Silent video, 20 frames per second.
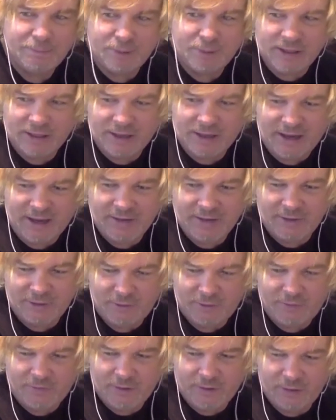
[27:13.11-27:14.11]
But I
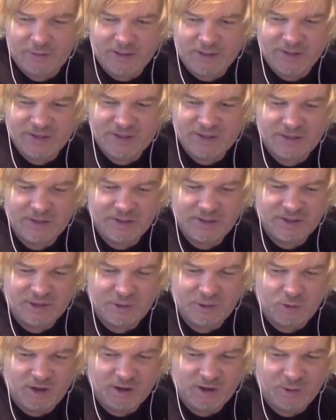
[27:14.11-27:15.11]
do feel that Cena's going
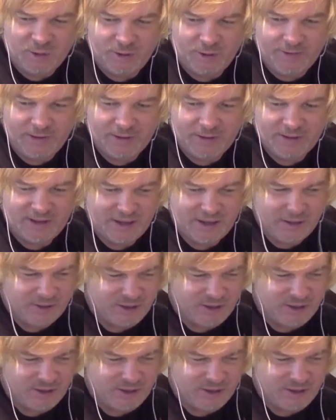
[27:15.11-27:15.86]
to walk away with that title.